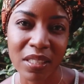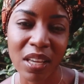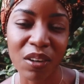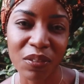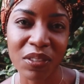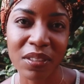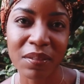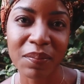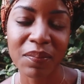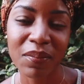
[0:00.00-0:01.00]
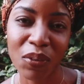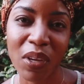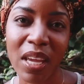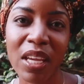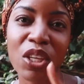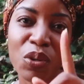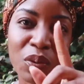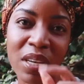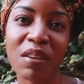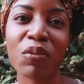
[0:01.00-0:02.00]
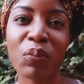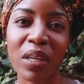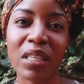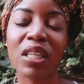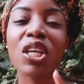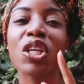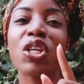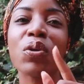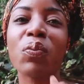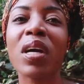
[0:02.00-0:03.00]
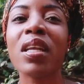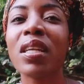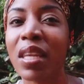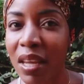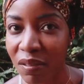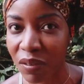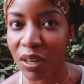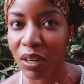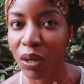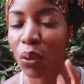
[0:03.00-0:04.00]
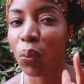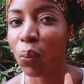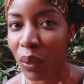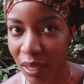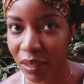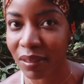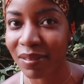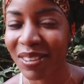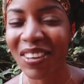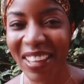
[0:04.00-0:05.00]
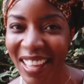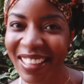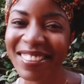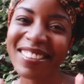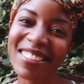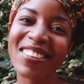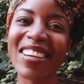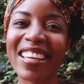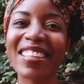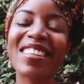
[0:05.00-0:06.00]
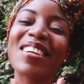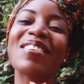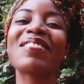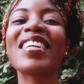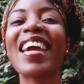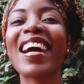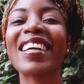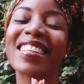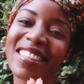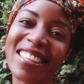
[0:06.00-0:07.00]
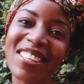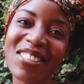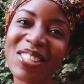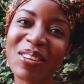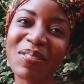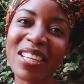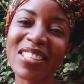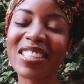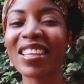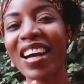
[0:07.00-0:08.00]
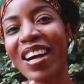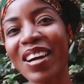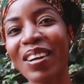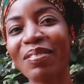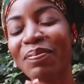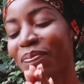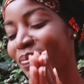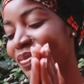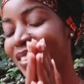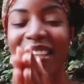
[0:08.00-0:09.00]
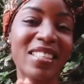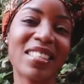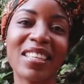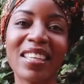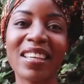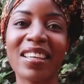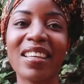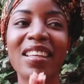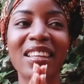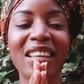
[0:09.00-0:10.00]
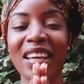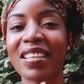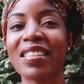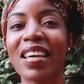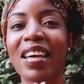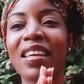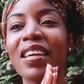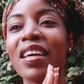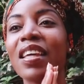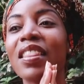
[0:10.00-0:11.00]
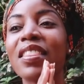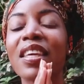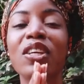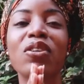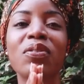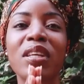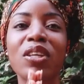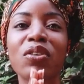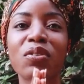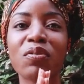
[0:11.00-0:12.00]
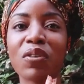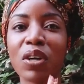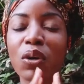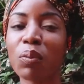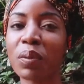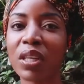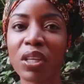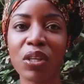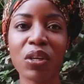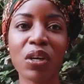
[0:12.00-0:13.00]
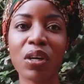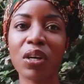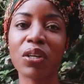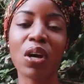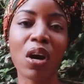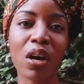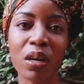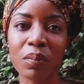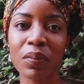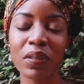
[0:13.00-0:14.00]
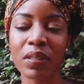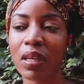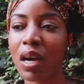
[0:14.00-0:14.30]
selves? Okay, you would never win. You would never win. Okay, all right. But yeah, thank you so much, Tanzania. Like I said, thank you for opening your arms